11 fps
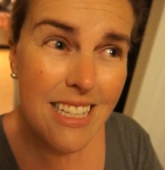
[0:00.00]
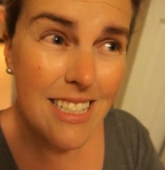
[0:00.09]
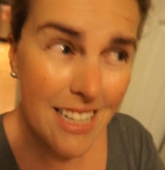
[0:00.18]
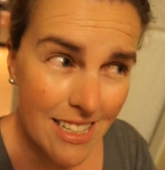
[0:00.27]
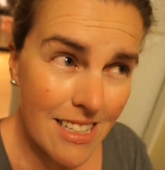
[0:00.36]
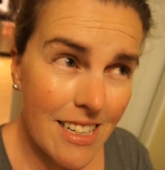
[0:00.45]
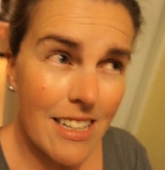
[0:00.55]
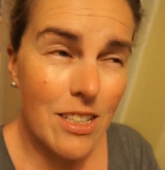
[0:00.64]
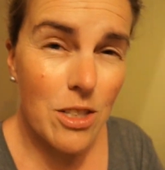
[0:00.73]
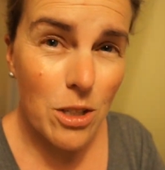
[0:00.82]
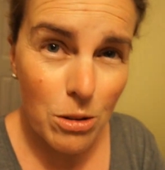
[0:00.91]

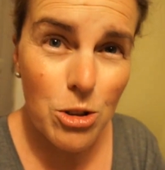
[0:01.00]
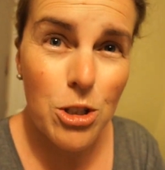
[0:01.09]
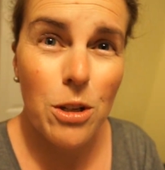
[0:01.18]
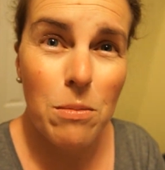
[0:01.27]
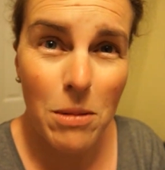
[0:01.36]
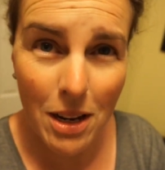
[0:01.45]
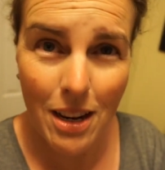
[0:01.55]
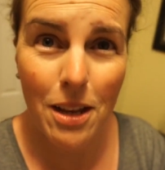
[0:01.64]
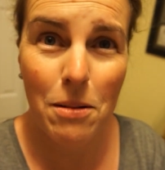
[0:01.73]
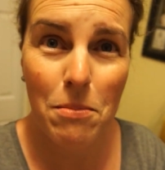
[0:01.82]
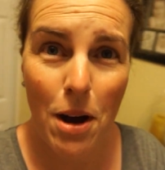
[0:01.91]
Disney Social
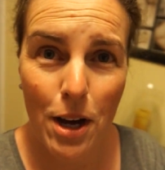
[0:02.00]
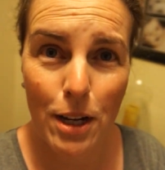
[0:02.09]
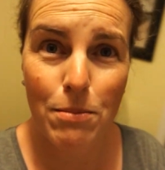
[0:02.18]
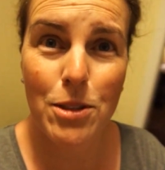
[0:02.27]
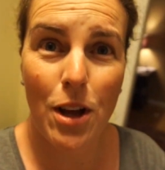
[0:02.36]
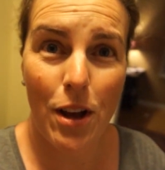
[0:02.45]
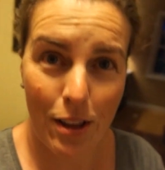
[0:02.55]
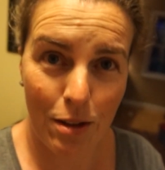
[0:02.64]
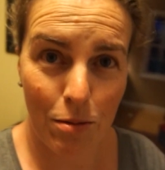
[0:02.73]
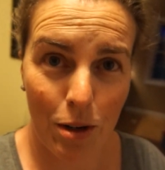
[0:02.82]
Media Moms on the